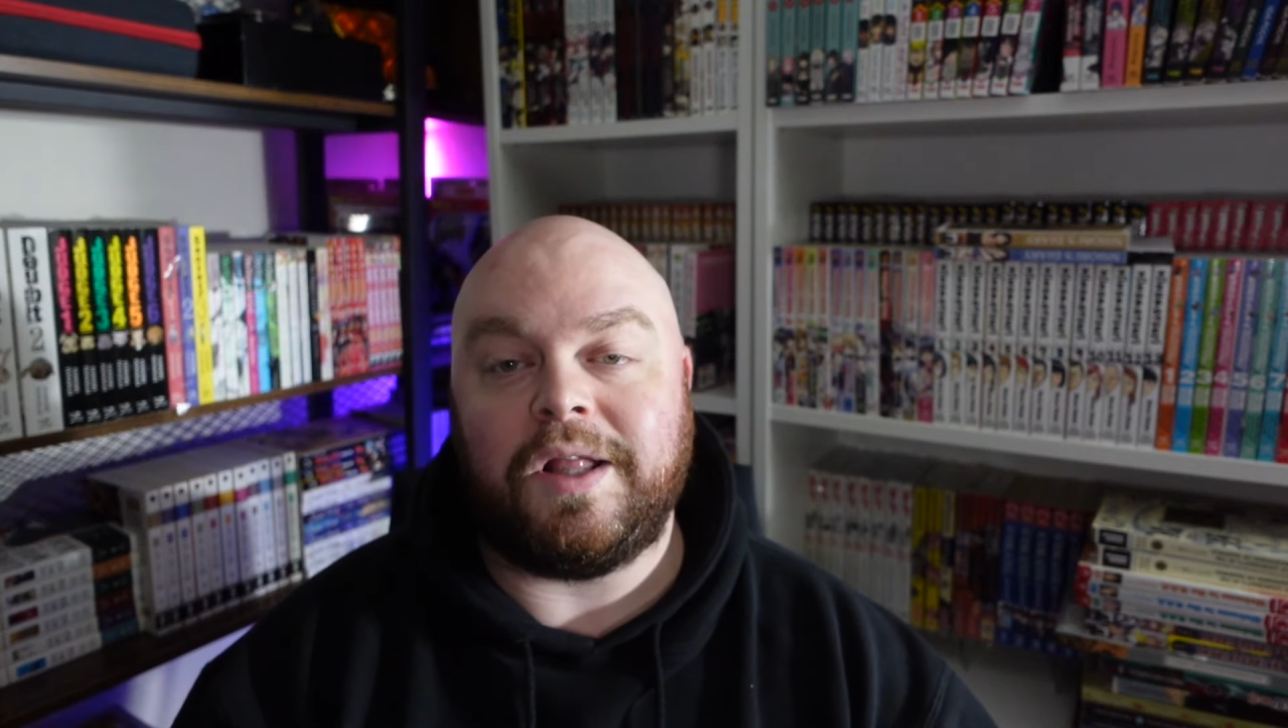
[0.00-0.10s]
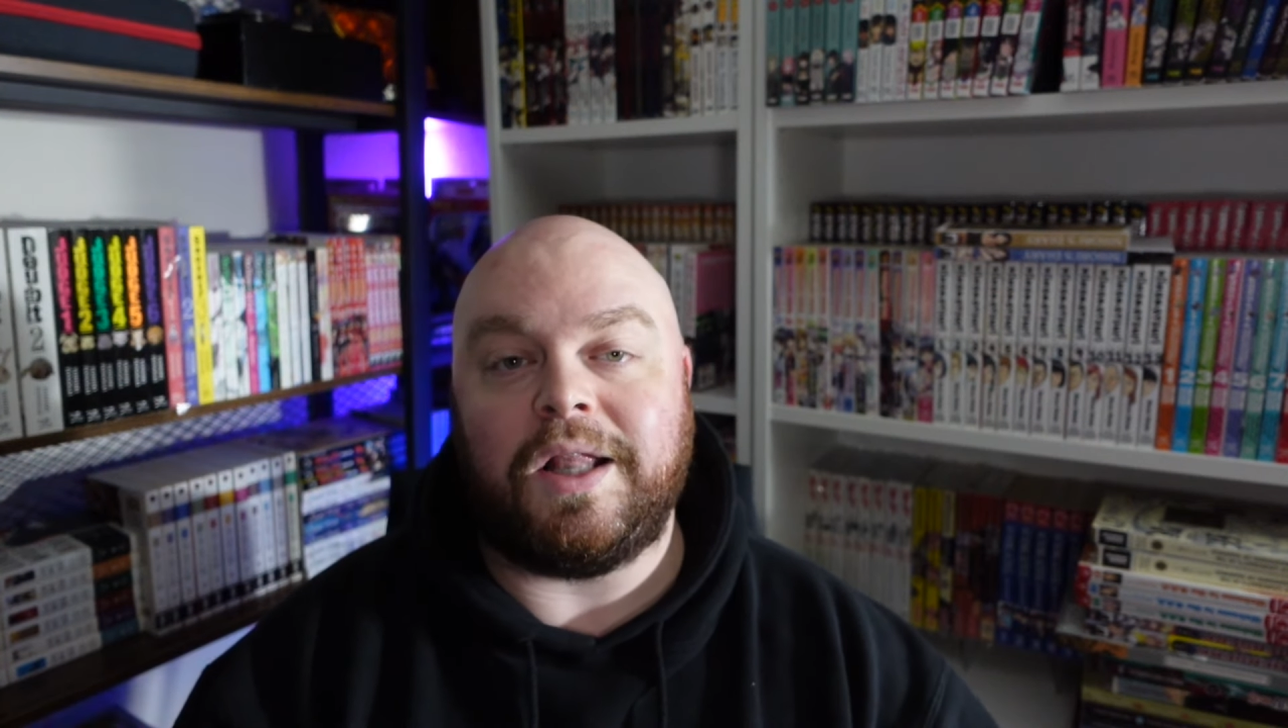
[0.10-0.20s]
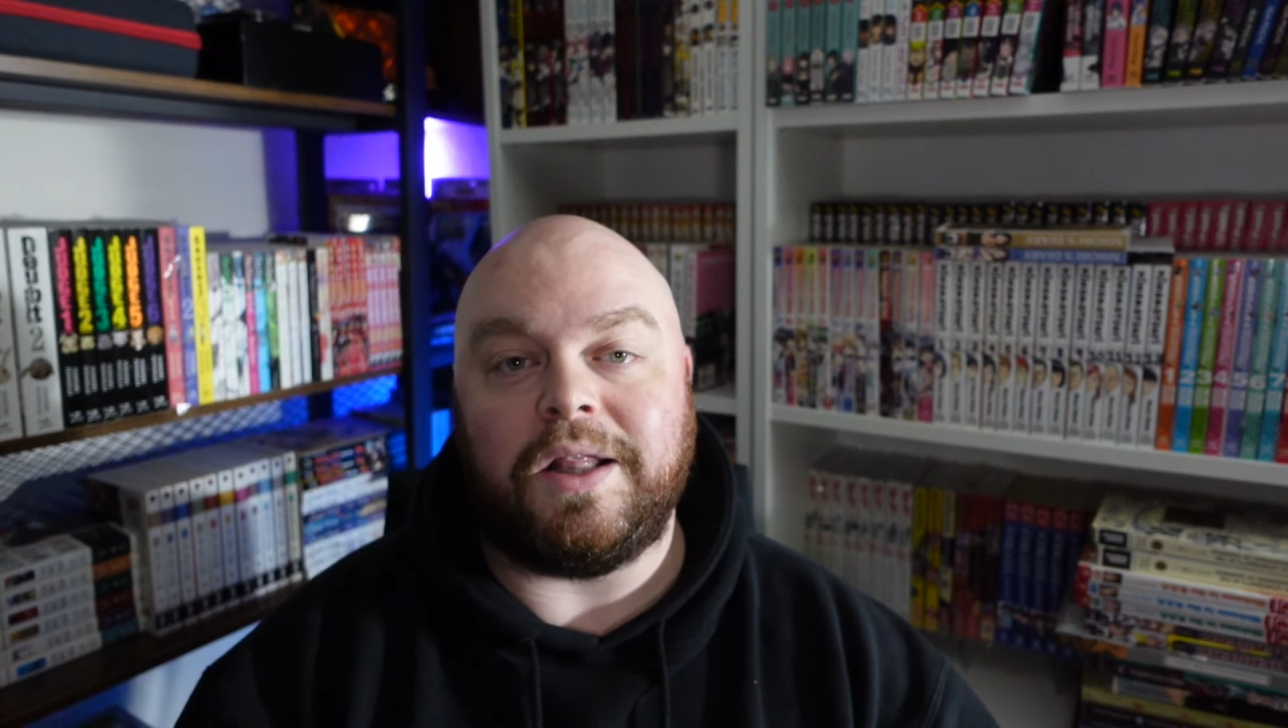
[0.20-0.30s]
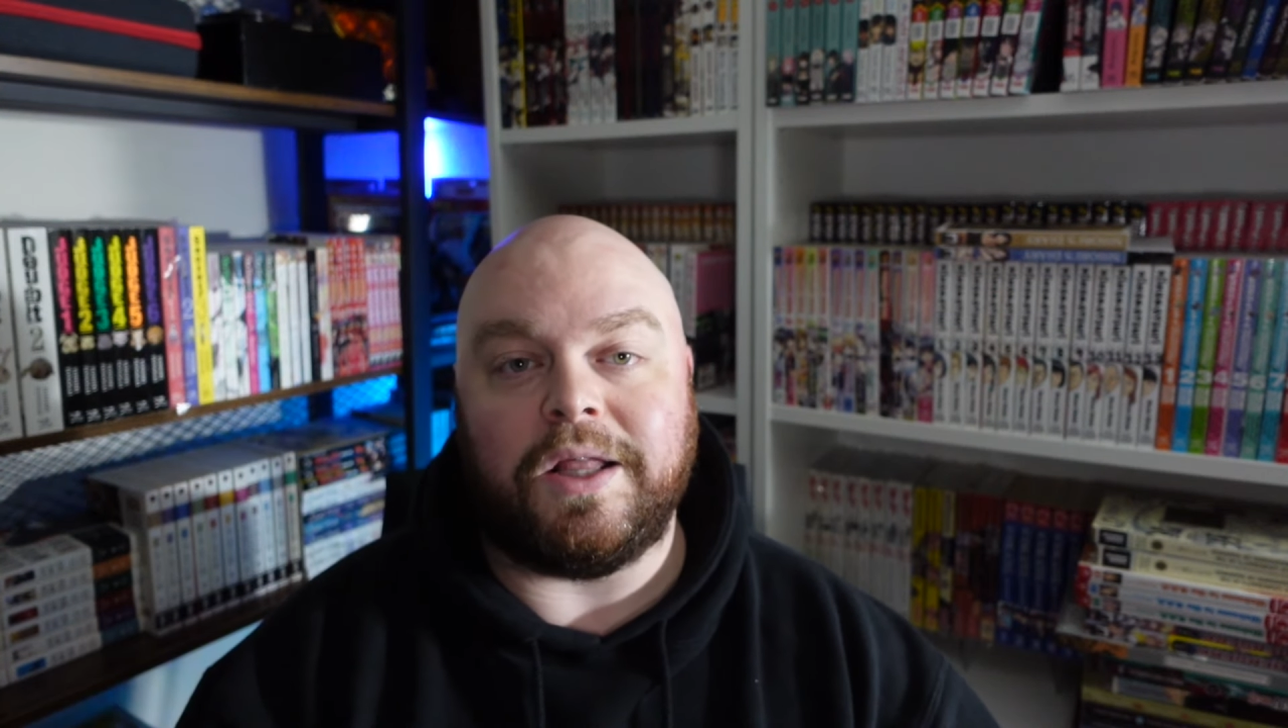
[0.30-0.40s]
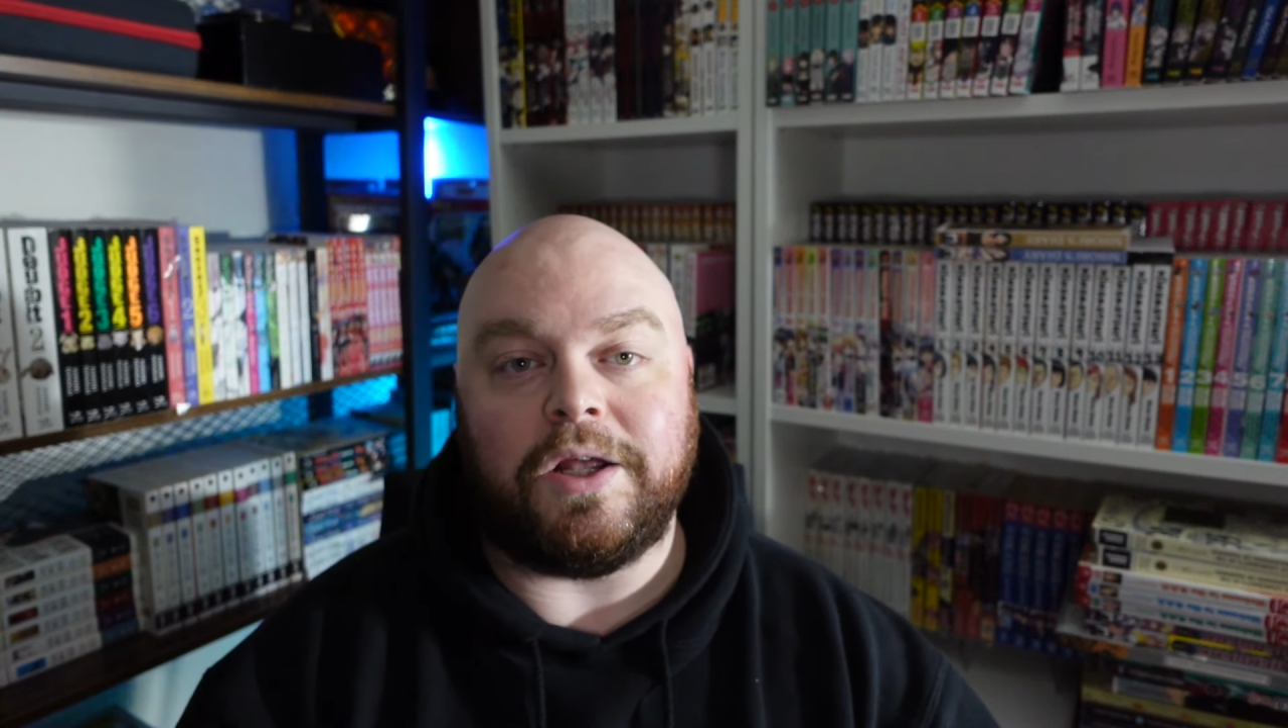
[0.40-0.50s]

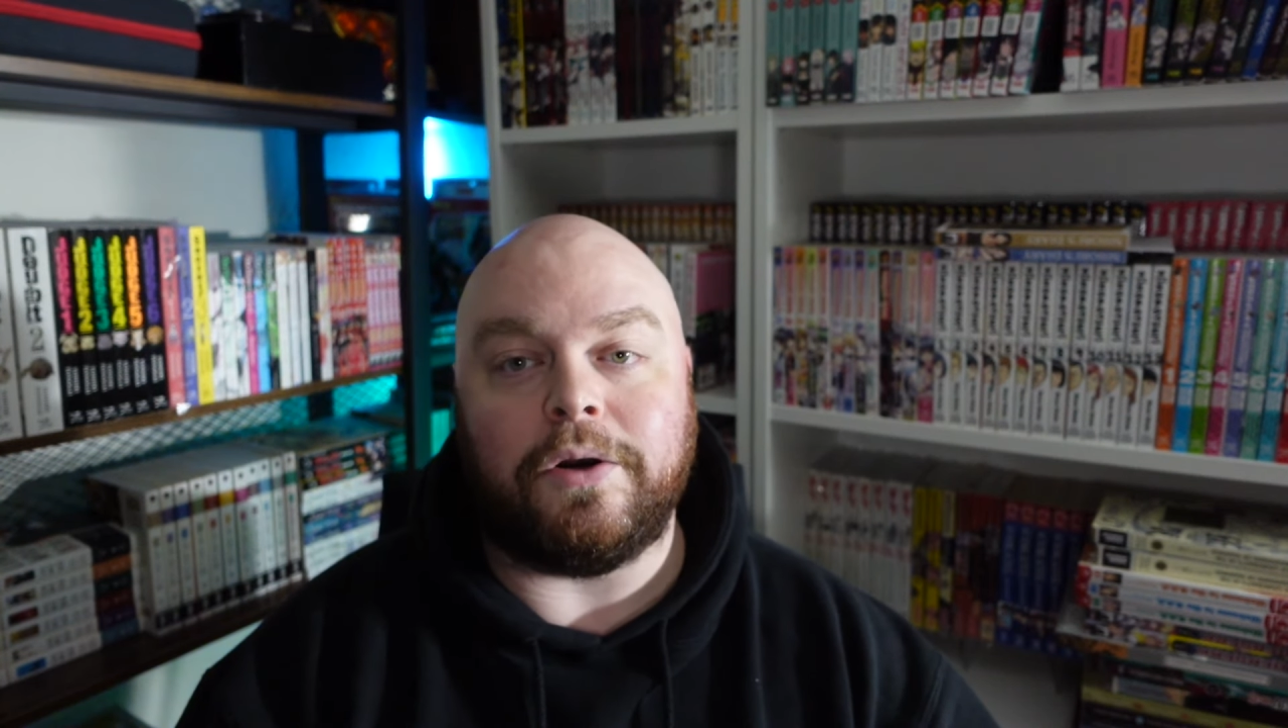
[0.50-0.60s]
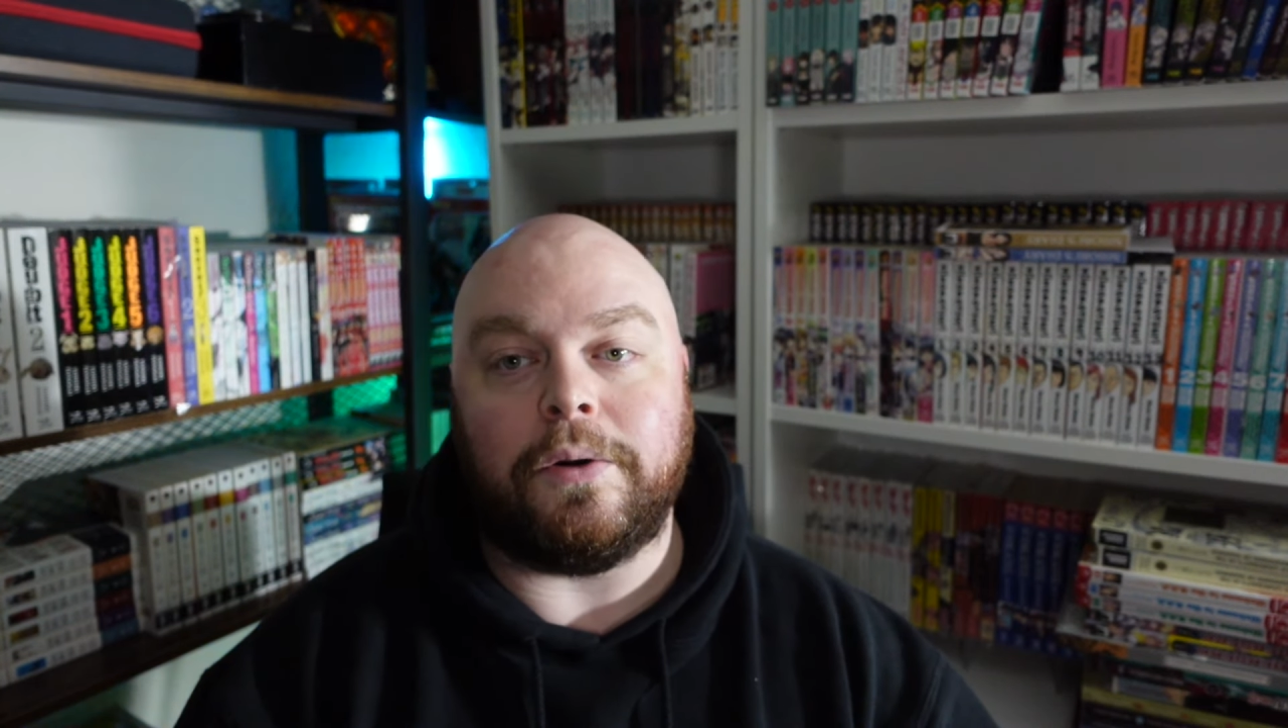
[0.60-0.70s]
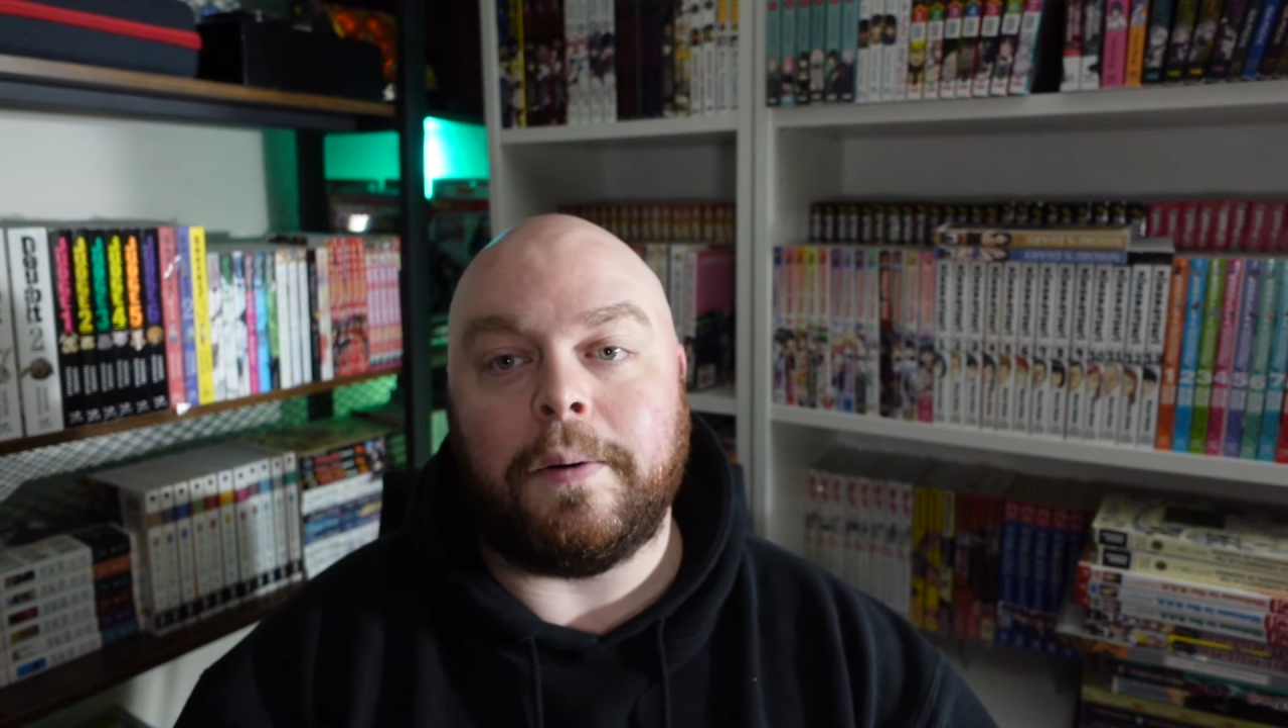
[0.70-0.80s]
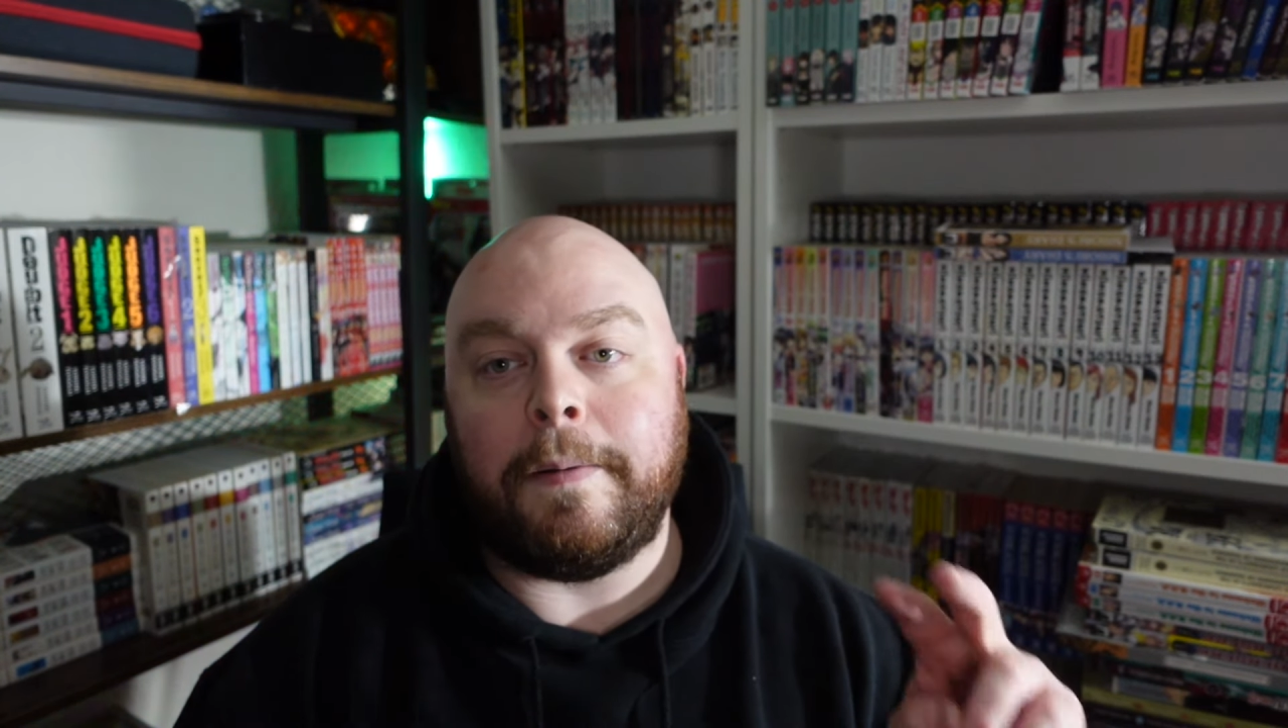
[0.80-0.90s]
later.